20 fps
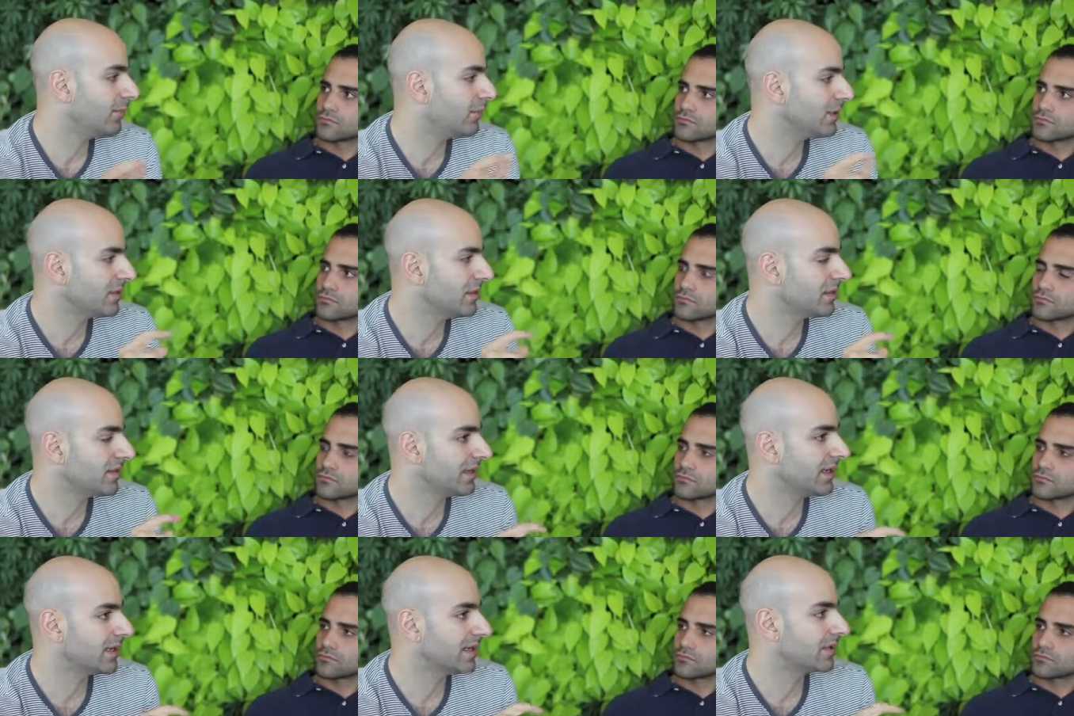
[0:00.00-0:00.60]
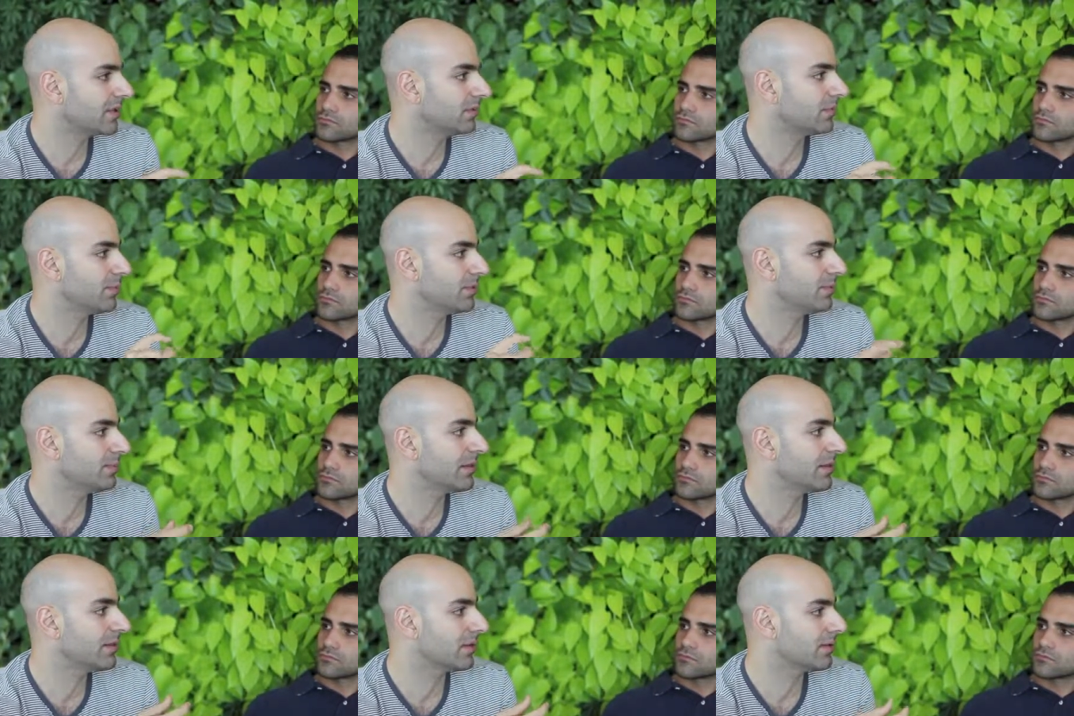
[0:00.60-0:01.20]
Speaker 1: What do you think, you know,
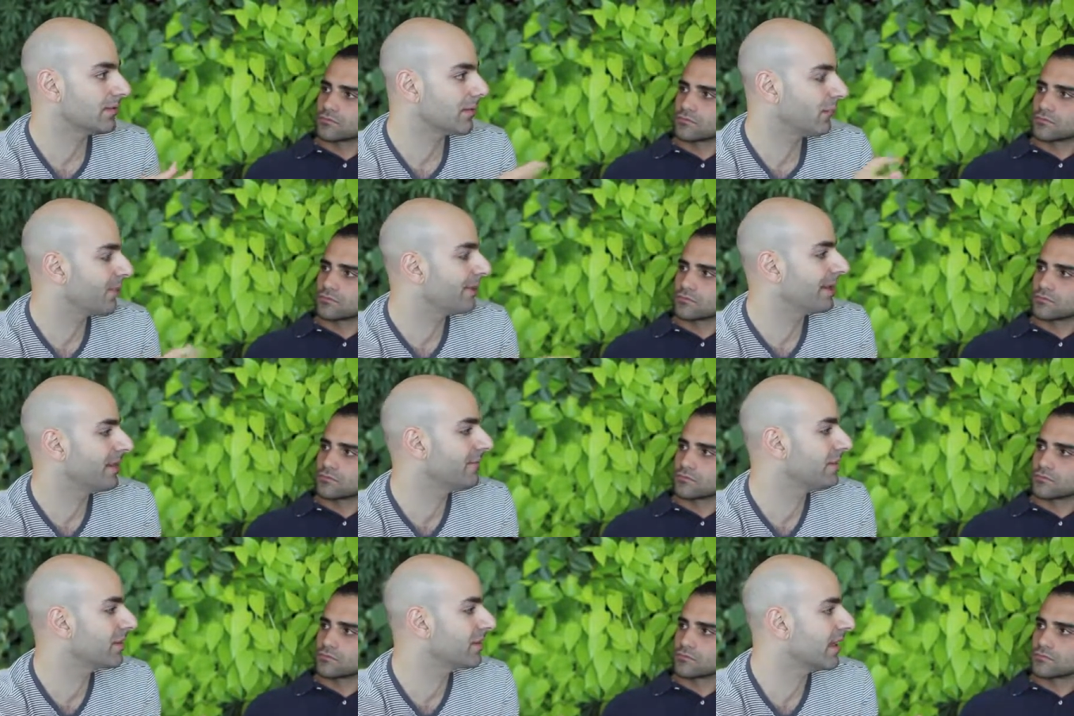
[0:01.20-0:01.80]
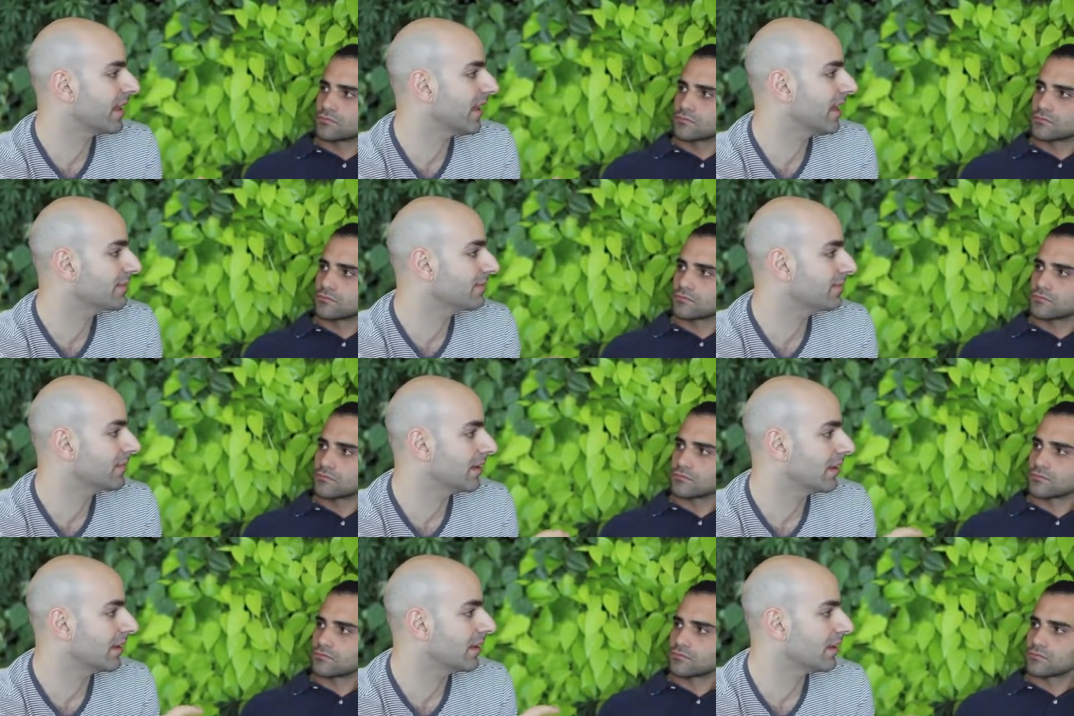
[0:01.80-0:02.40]
would be the formula for that?
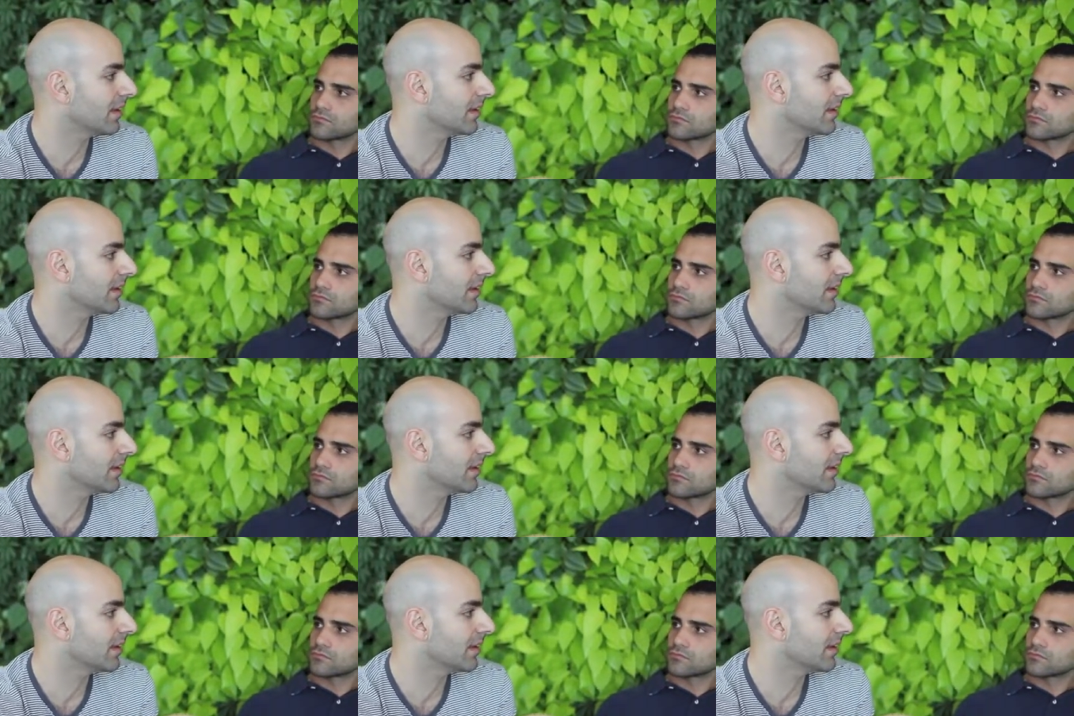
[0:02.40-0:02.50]
Uh...